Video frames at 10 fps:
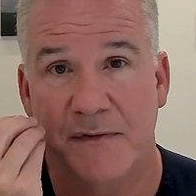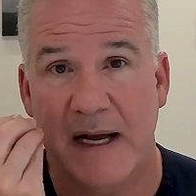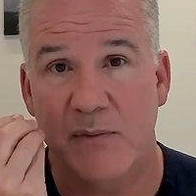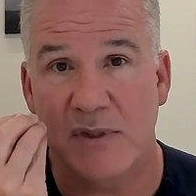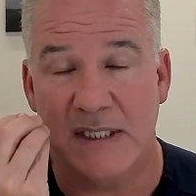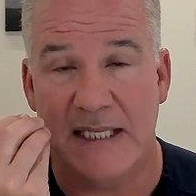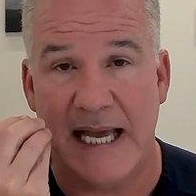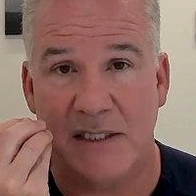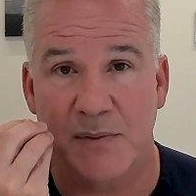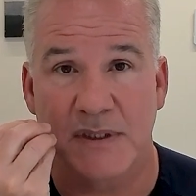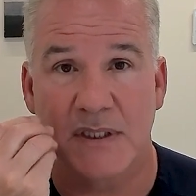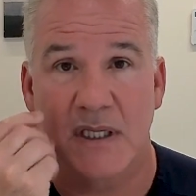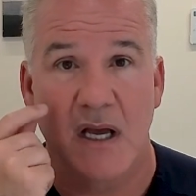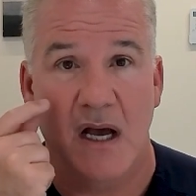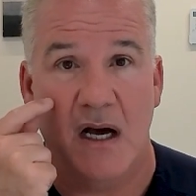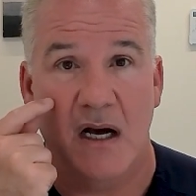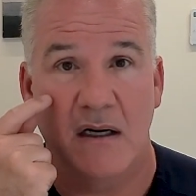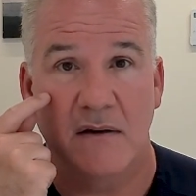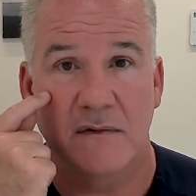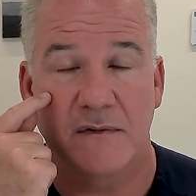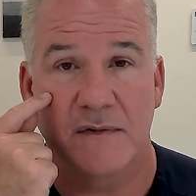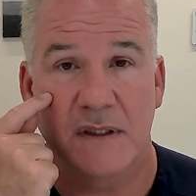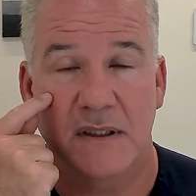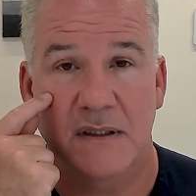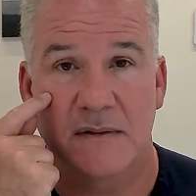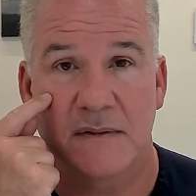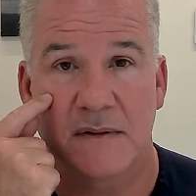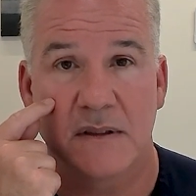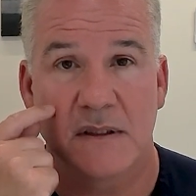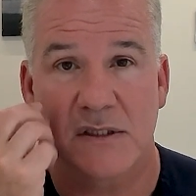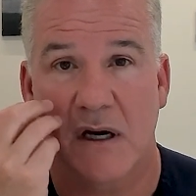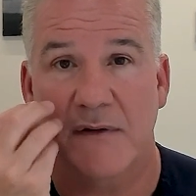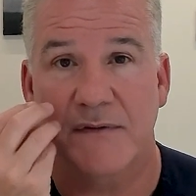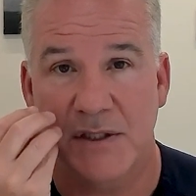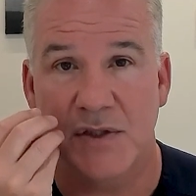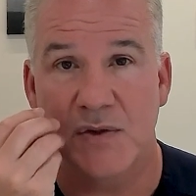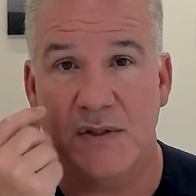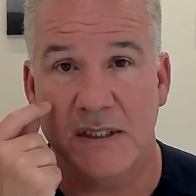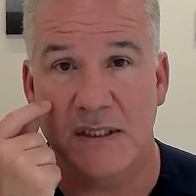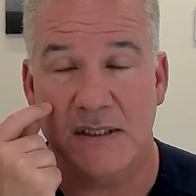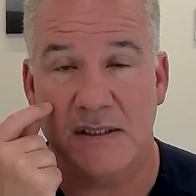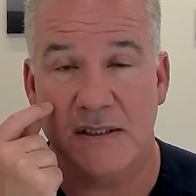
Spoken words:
fibrous attachment of the soft tissues and